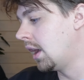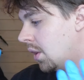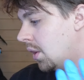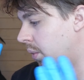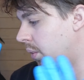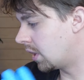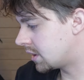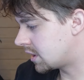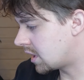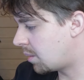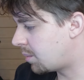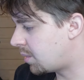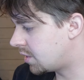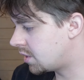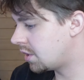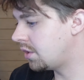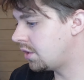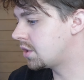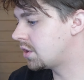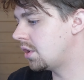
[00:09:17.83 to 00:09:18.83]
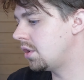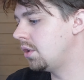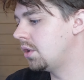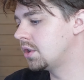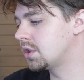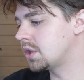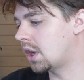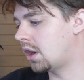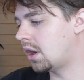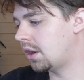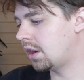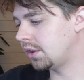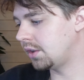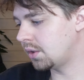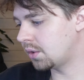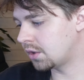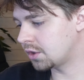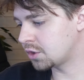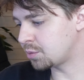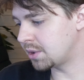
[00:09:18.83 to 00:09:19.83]
what temperature you should use on
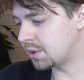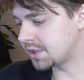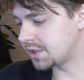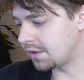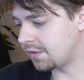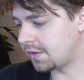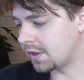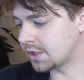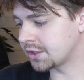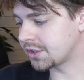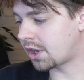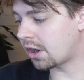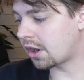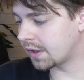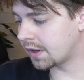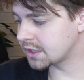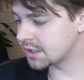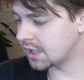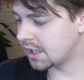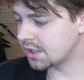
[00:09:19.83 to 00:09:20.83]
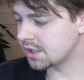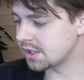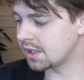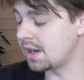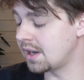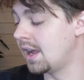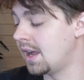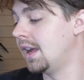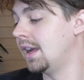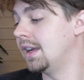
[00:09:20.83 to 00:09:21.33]
your specific soldering station.